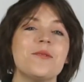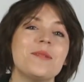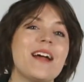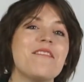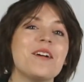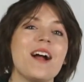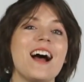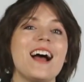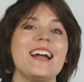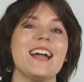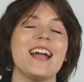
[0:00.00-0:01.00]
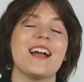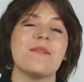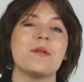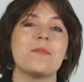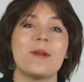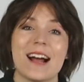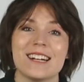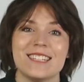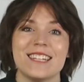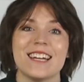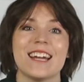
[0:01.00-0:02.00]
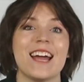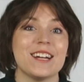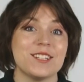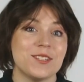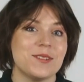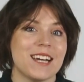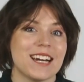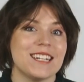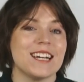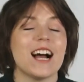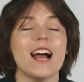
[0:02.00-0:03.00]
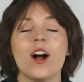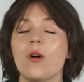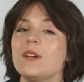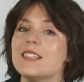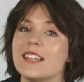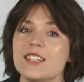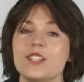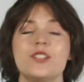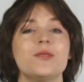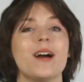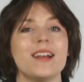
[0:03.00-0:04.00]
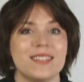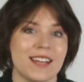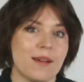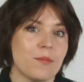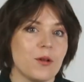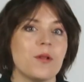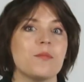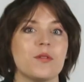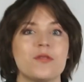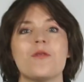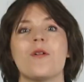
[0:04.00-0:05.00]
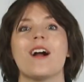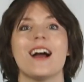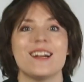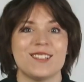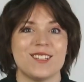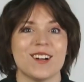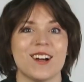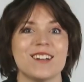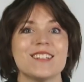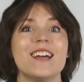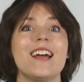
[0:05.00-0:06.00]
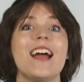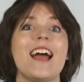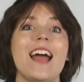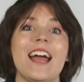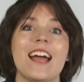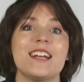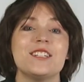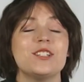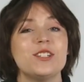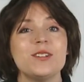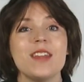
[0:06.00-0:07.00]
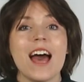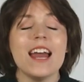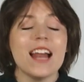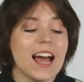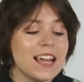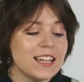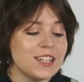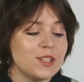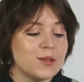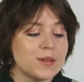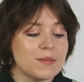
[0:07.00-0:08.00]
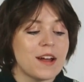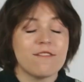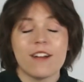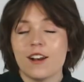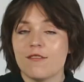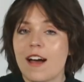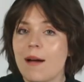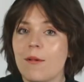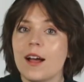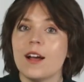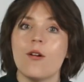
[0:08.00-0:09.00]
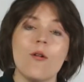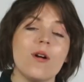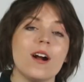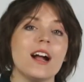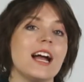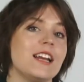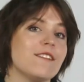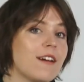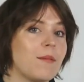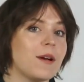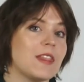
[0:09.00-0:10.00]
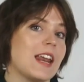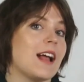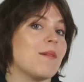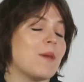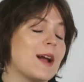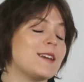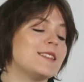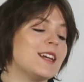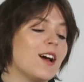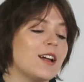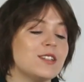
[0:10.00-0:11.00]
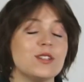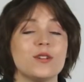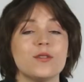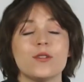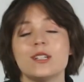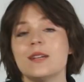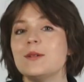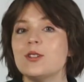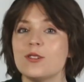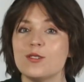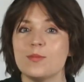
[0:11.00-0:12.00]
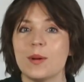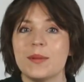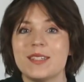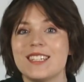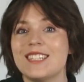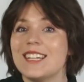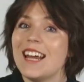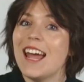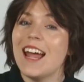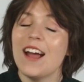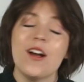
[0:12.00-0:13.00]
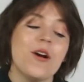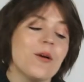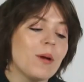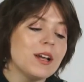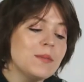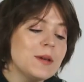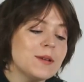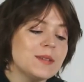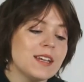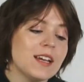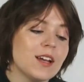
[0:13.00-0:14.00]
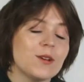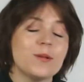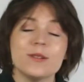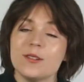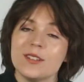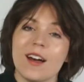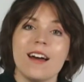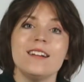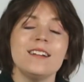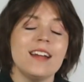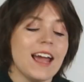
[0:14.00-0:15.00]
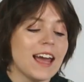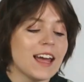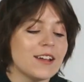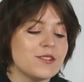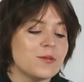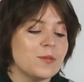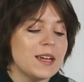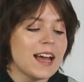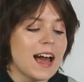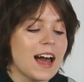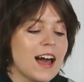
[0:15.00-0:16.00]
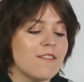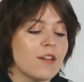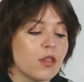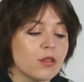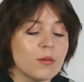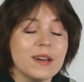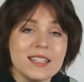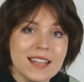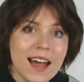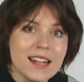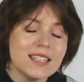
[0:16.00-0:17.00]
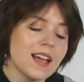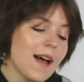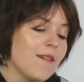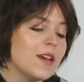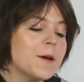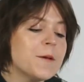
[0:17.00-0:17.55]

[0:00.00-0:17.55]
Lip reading: whenever I am practicing new technique, I always like to do a sample before I start. And to do that, I can use my final fabric or any fabric that I'm practicing on. So for demonstration purposes today, we're gonna be using quilter's cotton, and we have 3 sets of